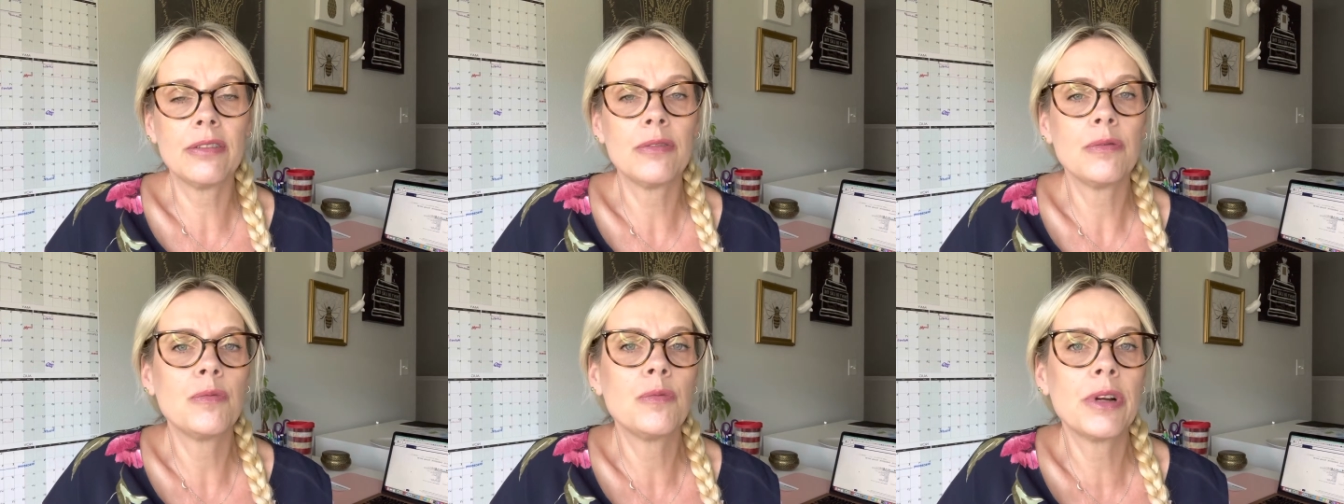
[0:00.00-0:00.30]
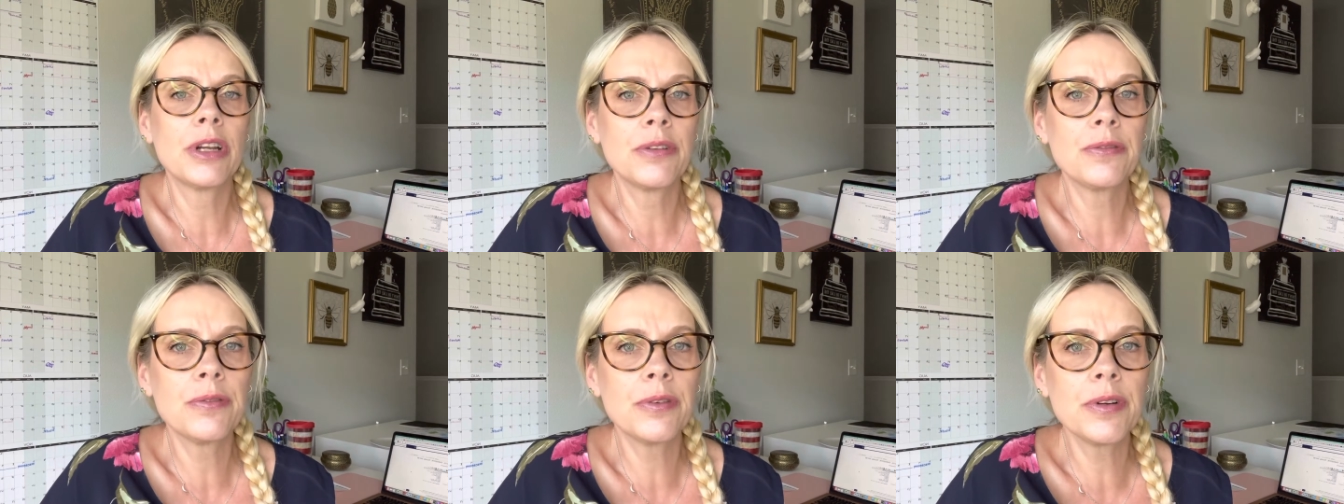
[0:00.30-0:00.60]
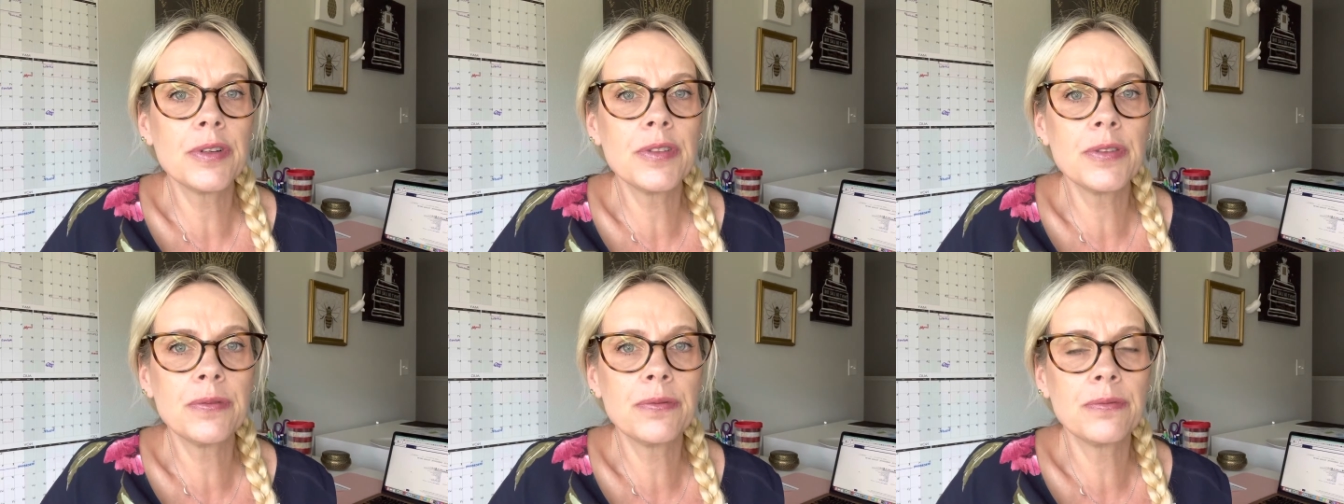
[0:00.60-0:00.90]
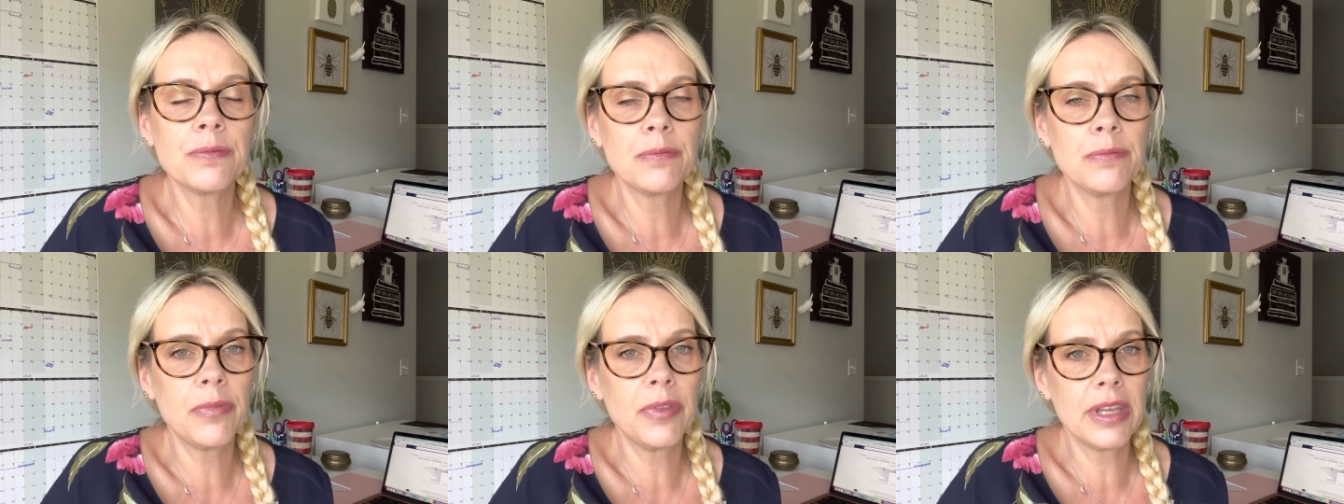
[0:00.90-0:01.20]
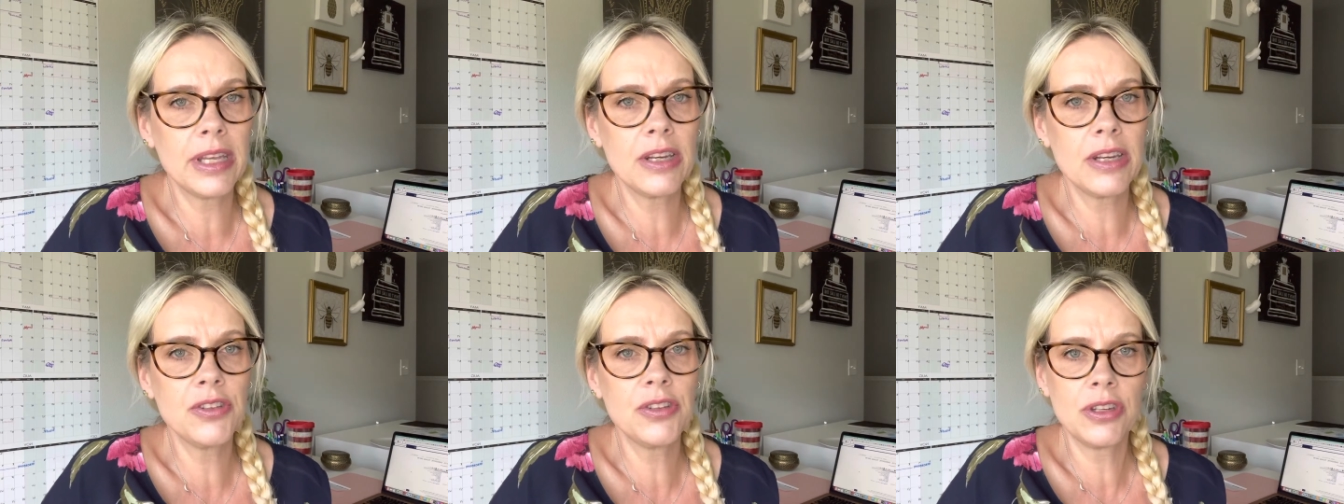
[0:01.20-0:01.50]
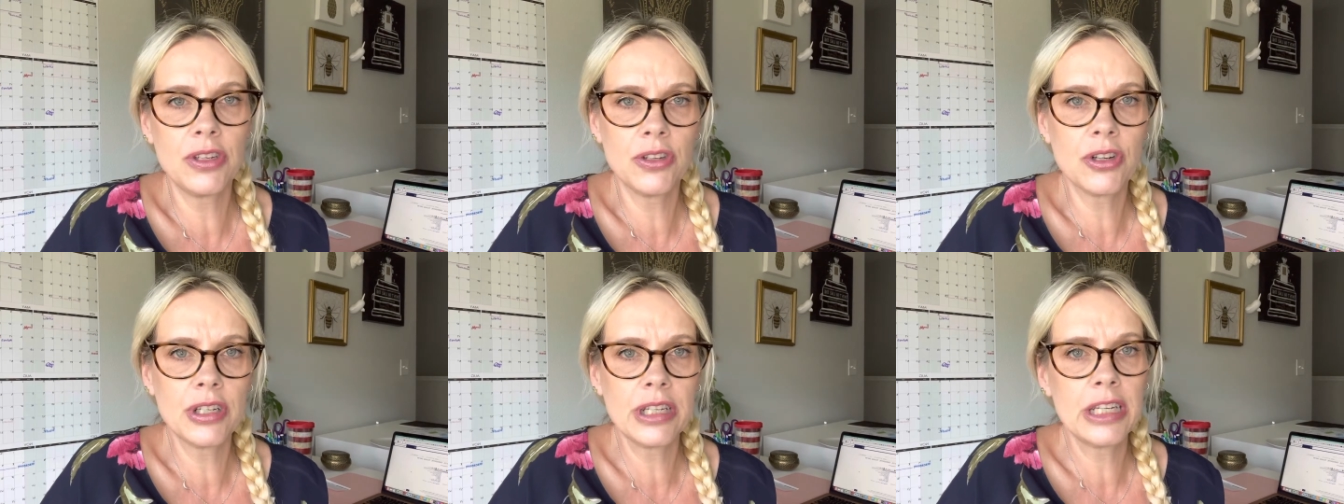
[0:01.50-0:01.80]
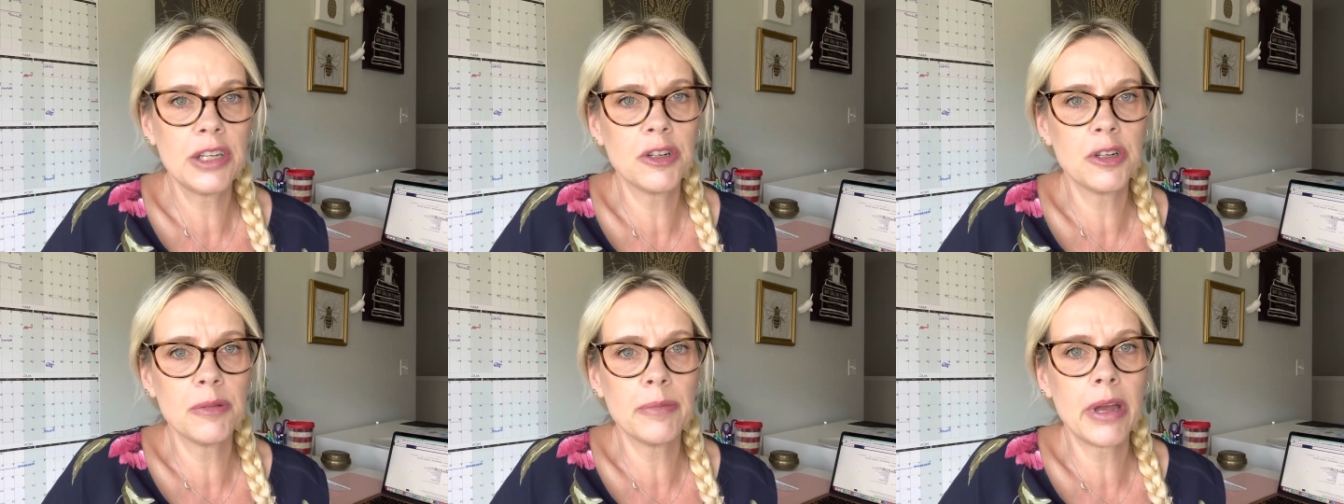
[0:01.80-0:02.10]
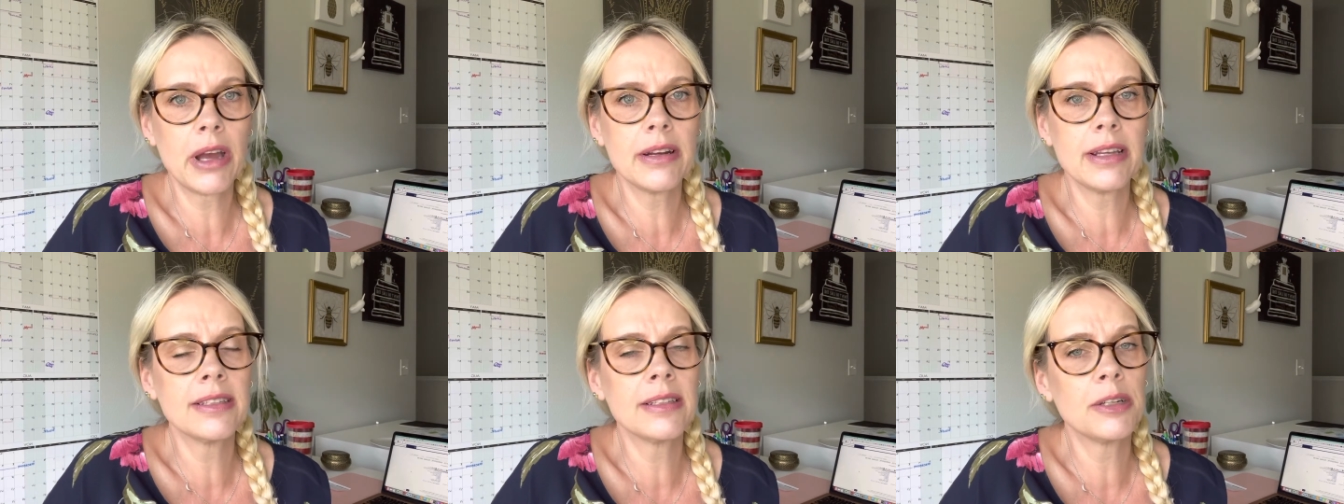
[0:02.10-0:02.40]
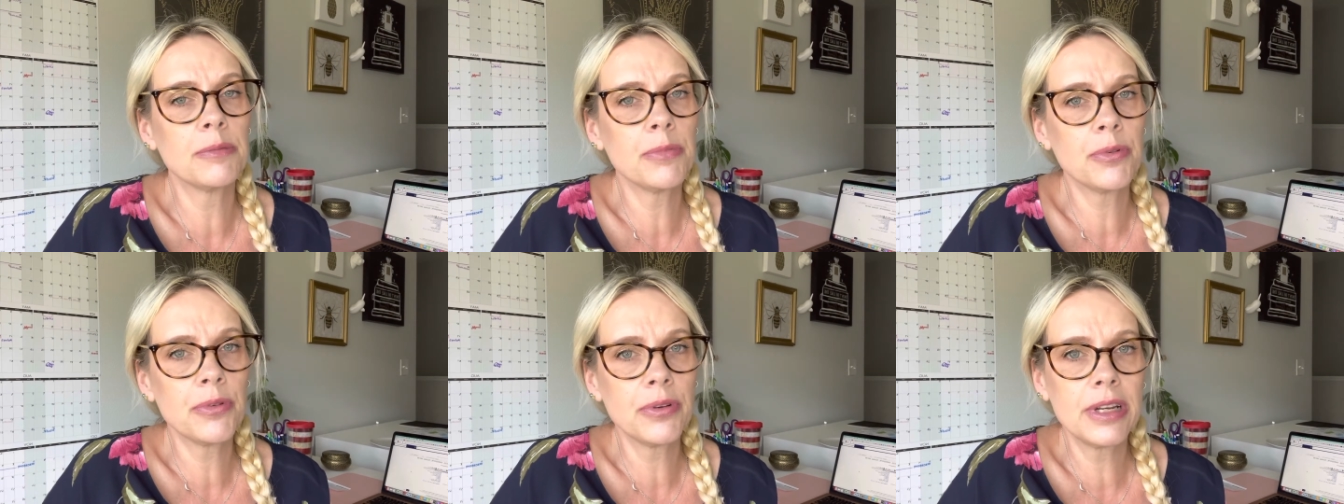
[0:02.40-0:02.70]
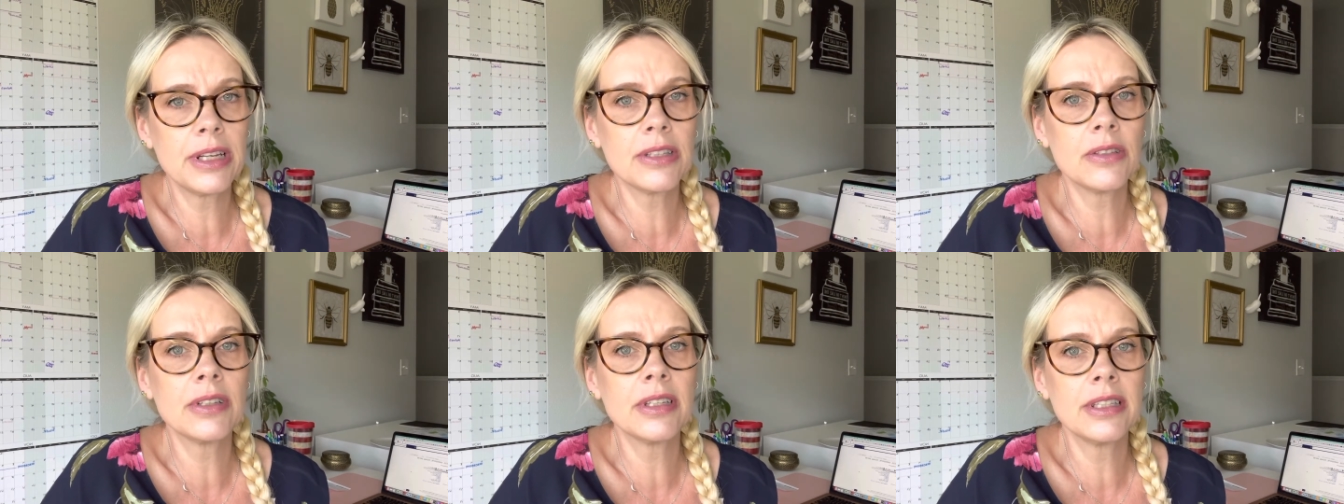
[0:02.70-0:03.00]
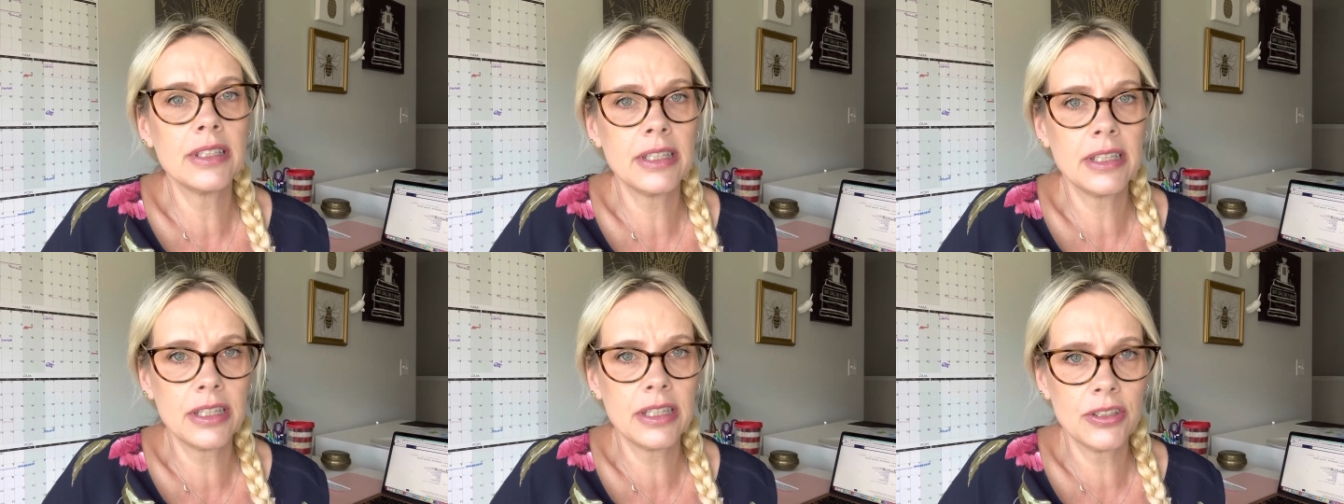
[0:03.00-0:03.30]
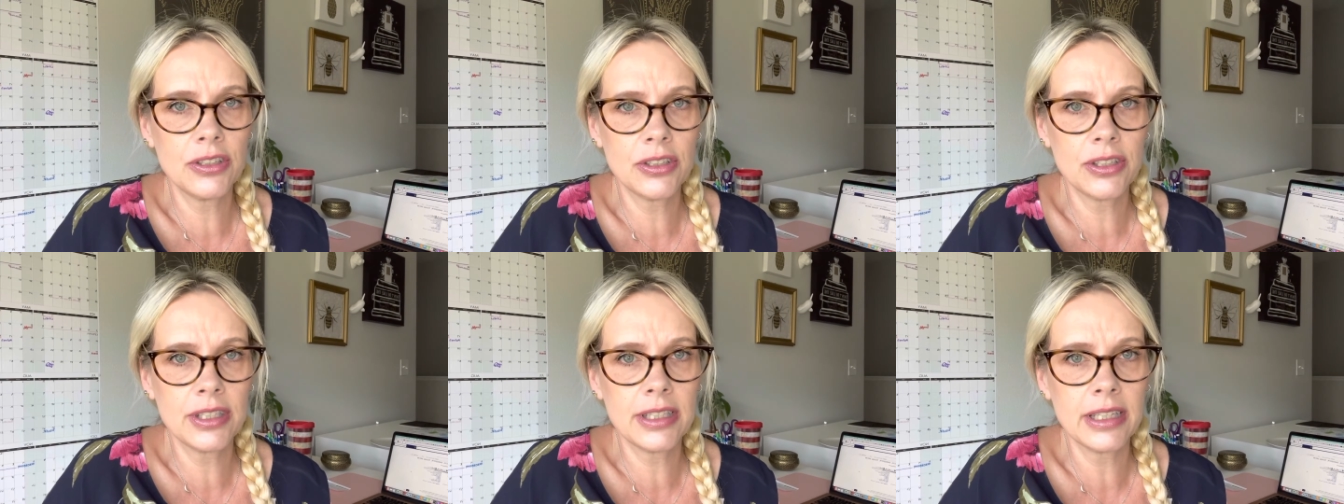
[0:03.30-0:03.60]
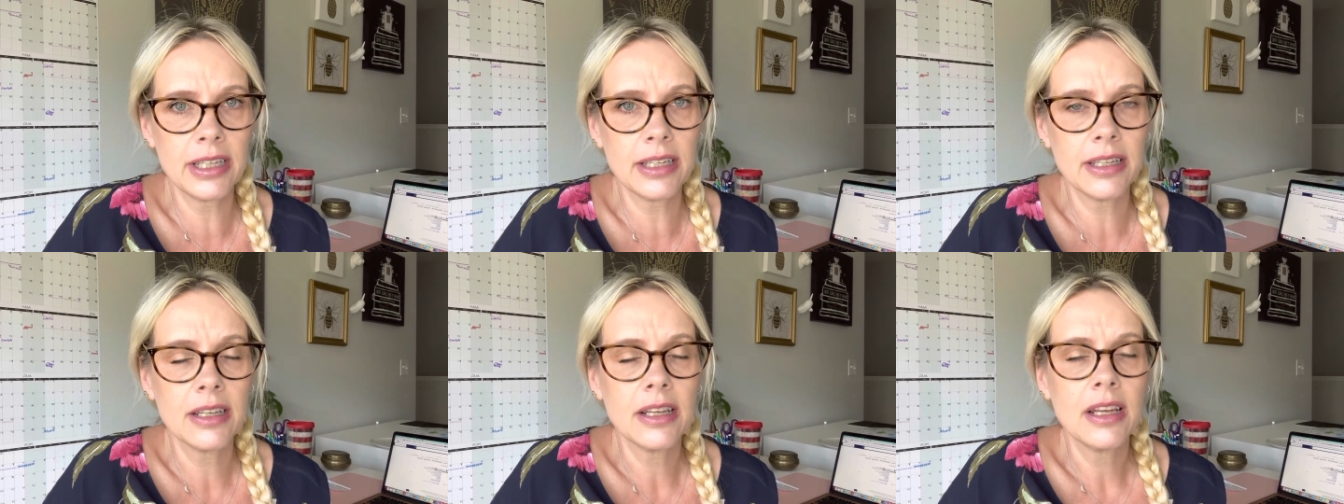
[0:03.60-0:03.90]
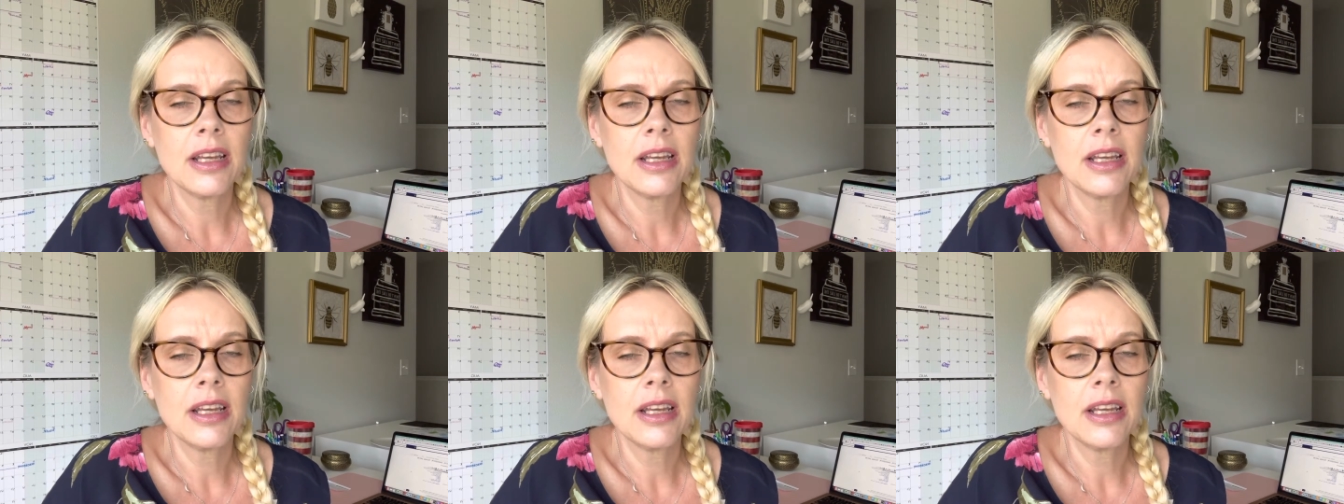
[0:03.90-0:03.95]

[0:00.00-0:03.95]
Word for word: One of the first things that you're gonna hear about is an appraisal contingency.